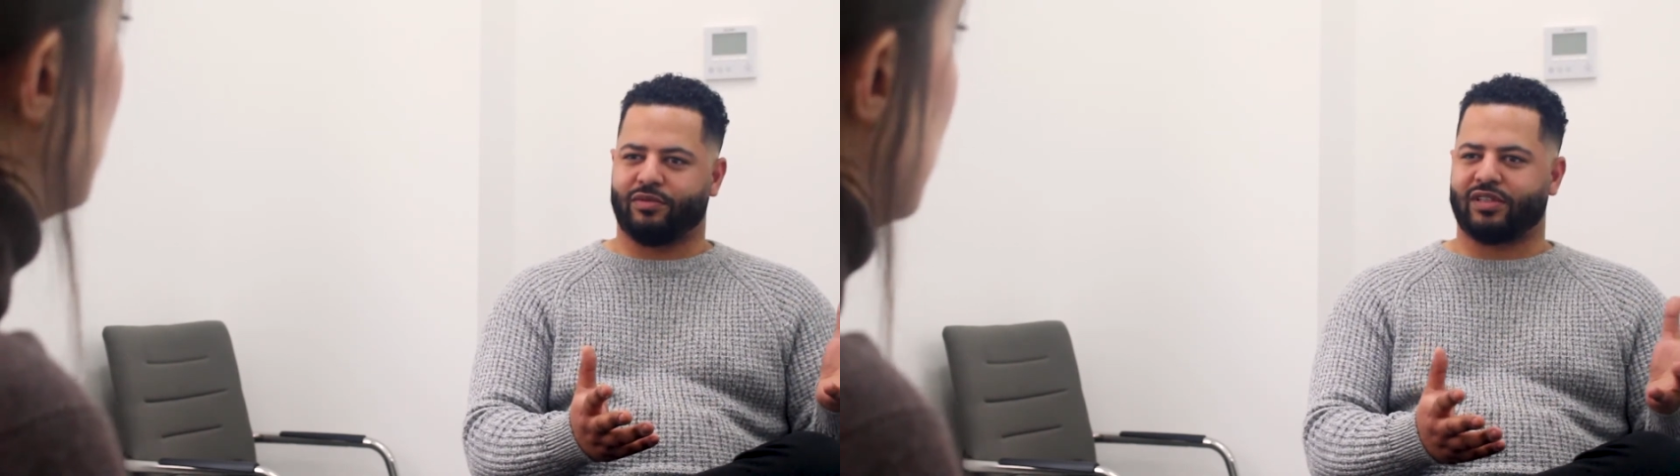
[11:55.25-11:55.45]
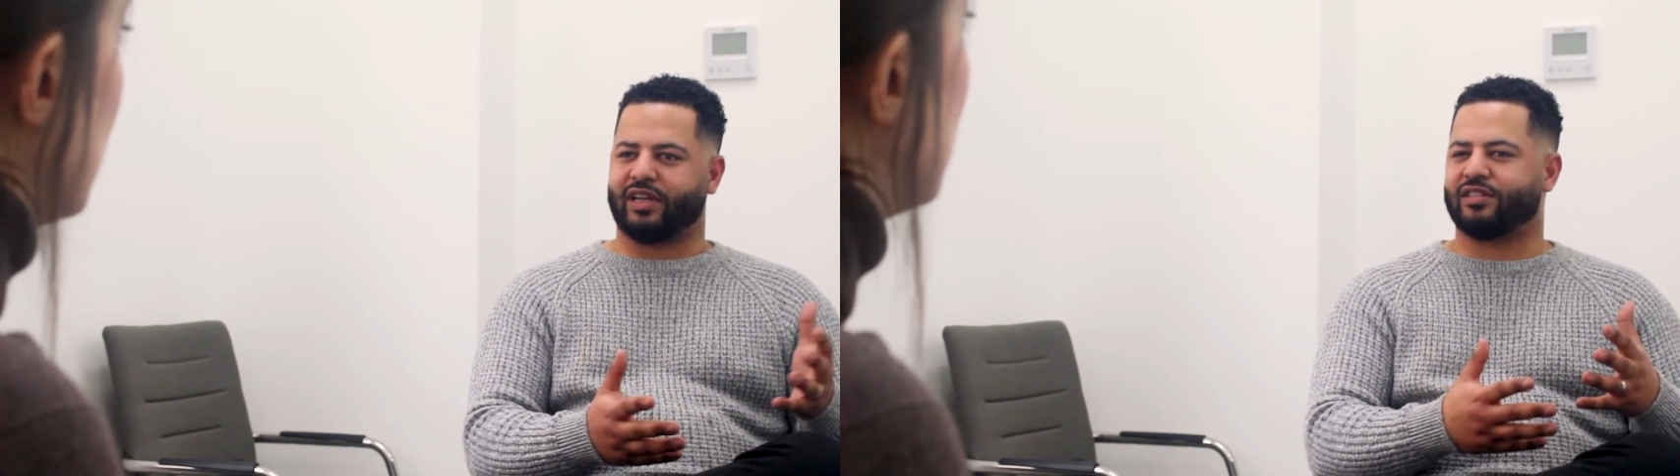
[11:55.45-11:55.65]

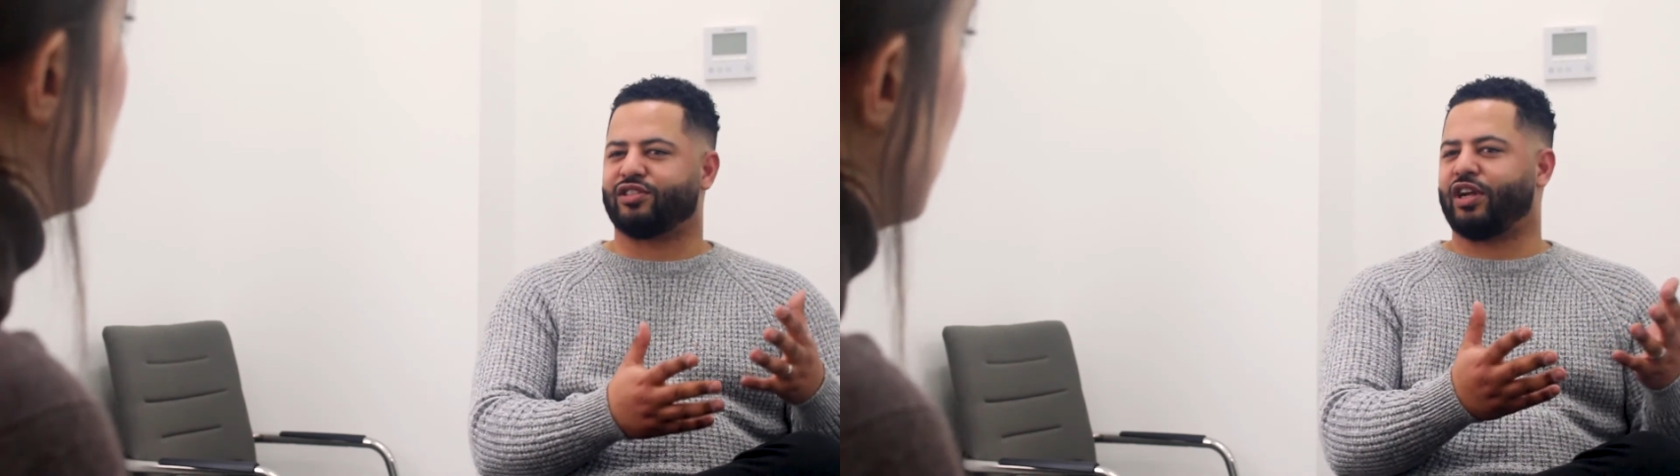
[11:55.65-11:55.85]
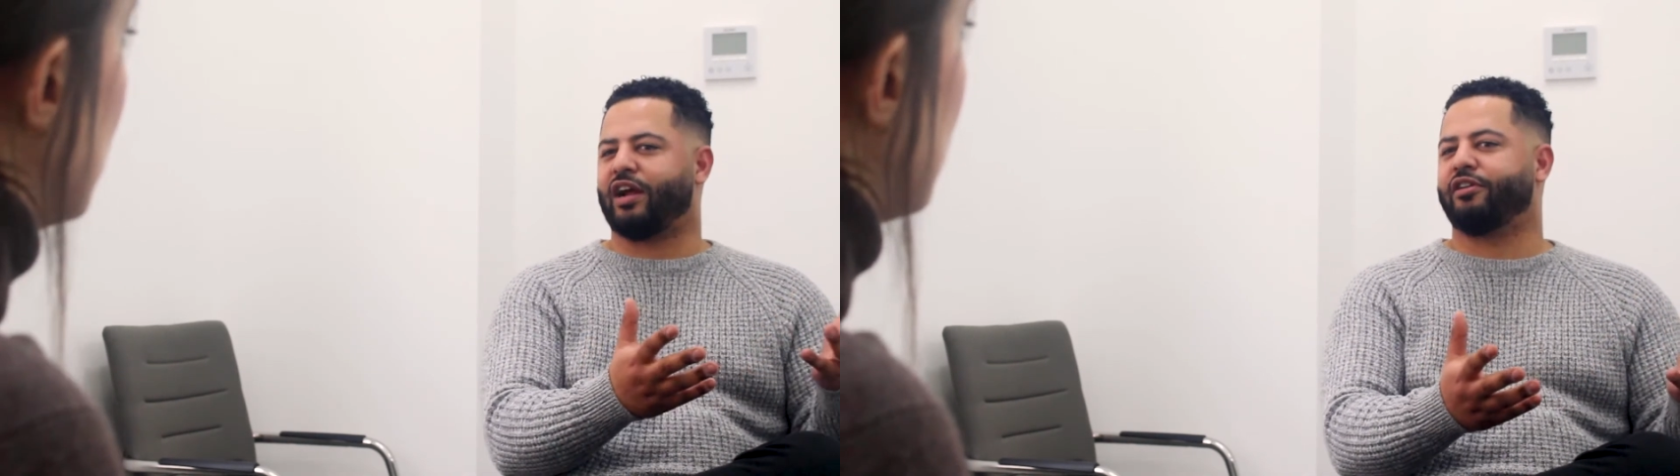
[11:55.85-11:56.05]
It's like it's
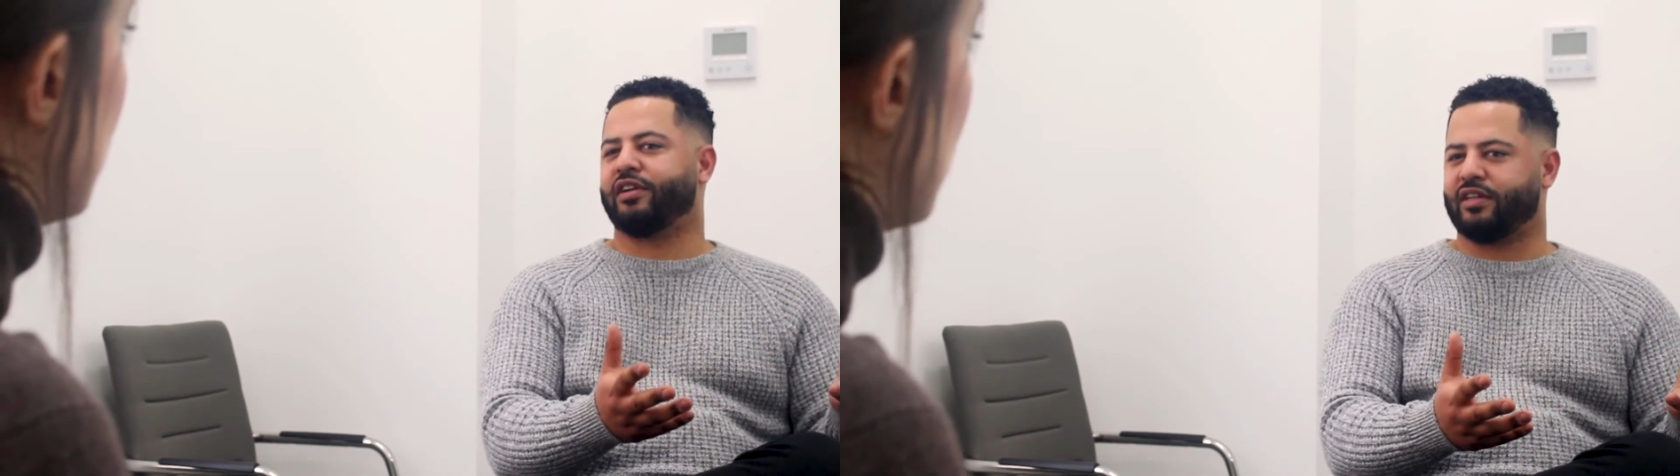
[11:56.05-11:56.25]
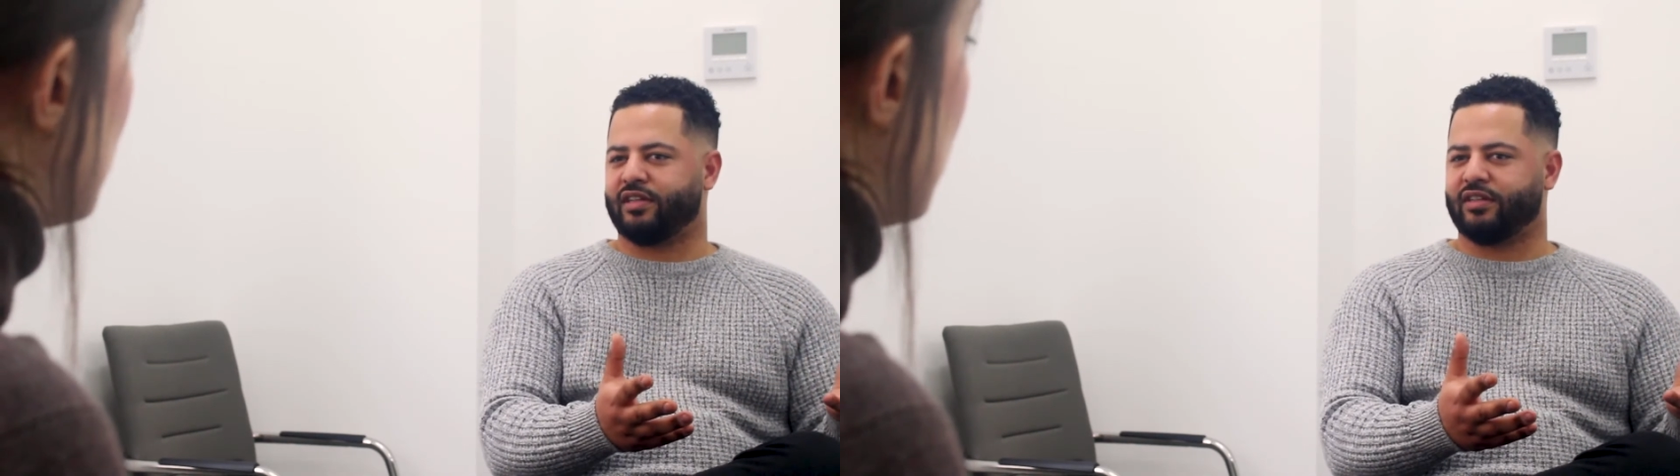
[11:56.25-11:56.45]

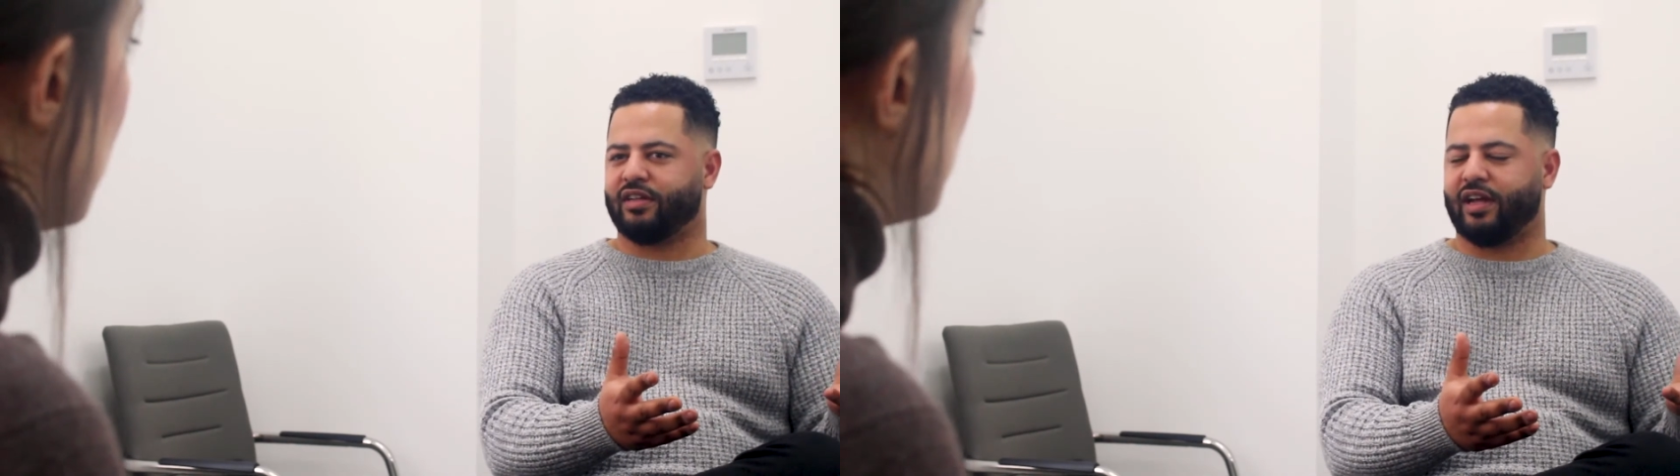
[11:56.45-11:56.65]
charity,